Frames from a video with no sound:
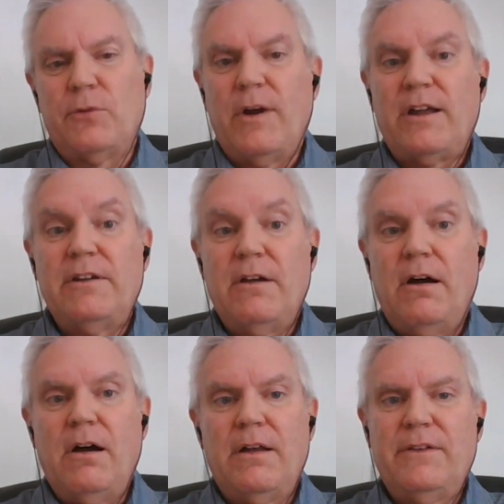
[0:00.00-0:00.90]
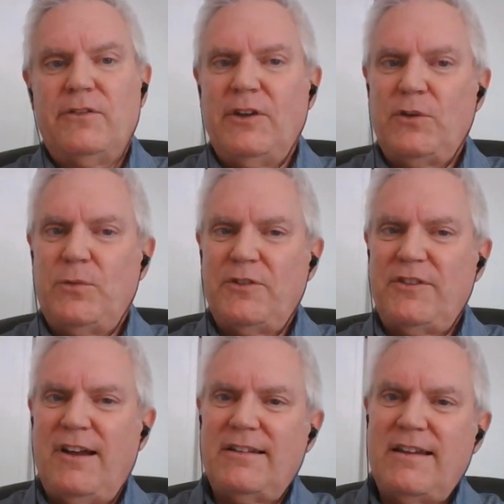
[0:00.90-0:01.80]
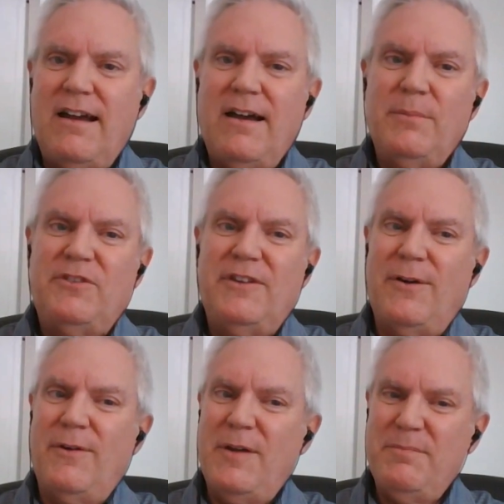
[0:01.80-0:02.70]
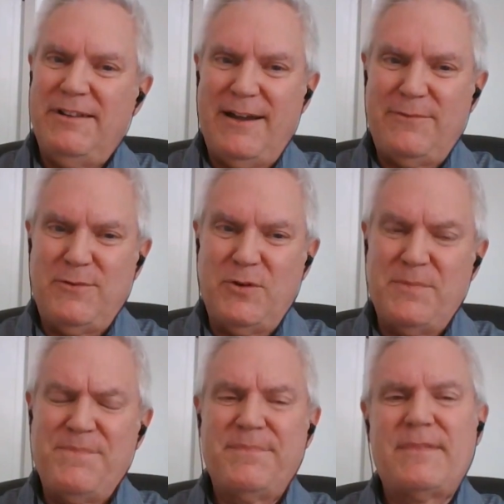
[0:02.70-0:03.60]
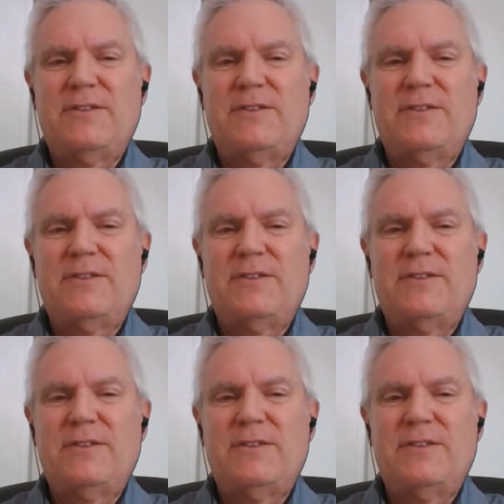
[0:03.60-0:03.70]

directly on the Salesforce.com CRM platform